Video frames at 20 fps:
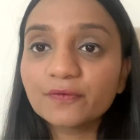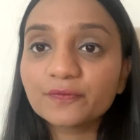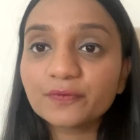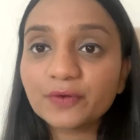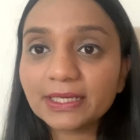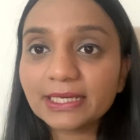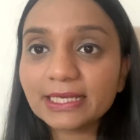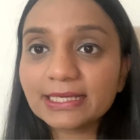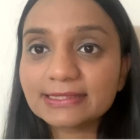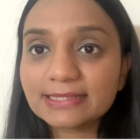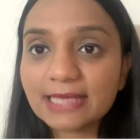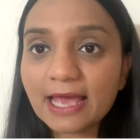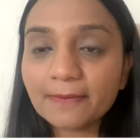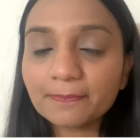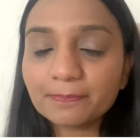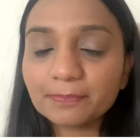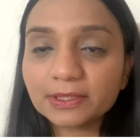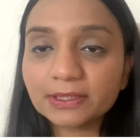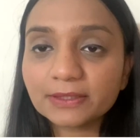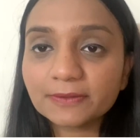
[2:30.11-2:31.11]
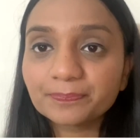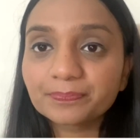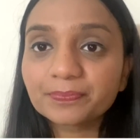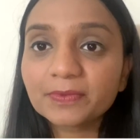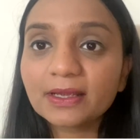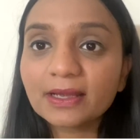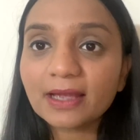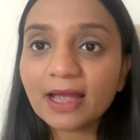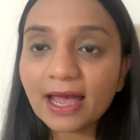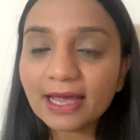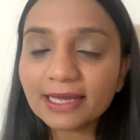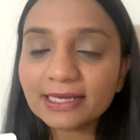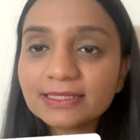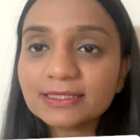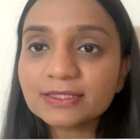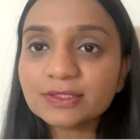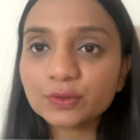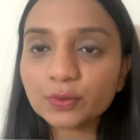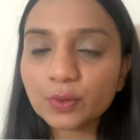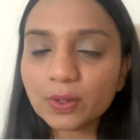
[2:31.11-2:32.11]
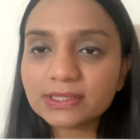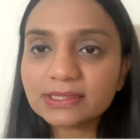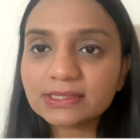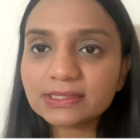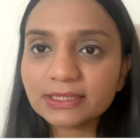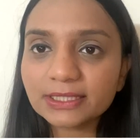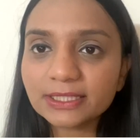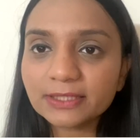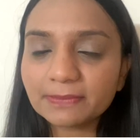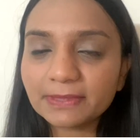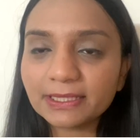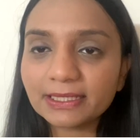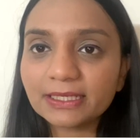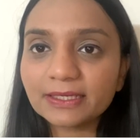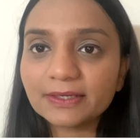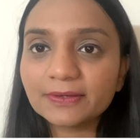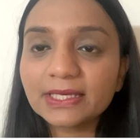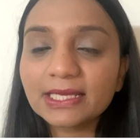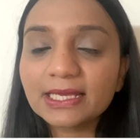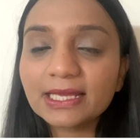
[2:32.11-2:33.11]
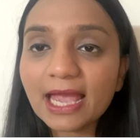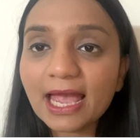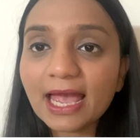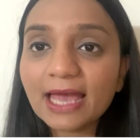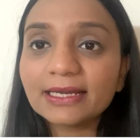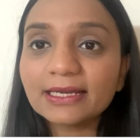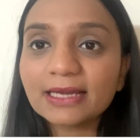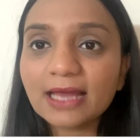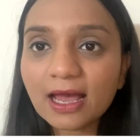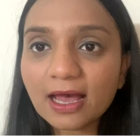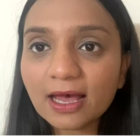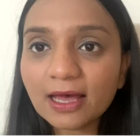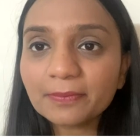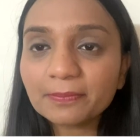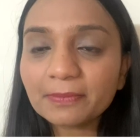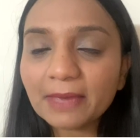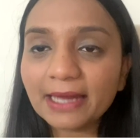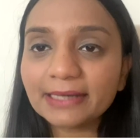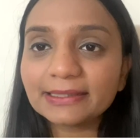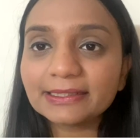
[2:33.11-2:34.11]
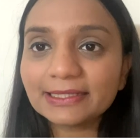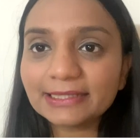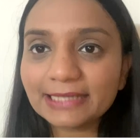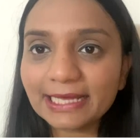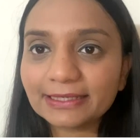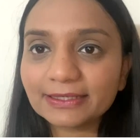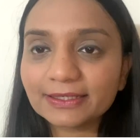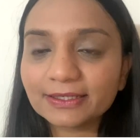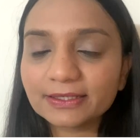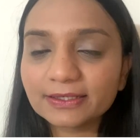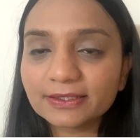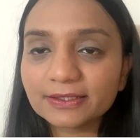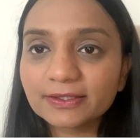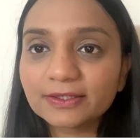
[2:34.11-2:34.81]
For example, IELTS costed me an arm and a leg.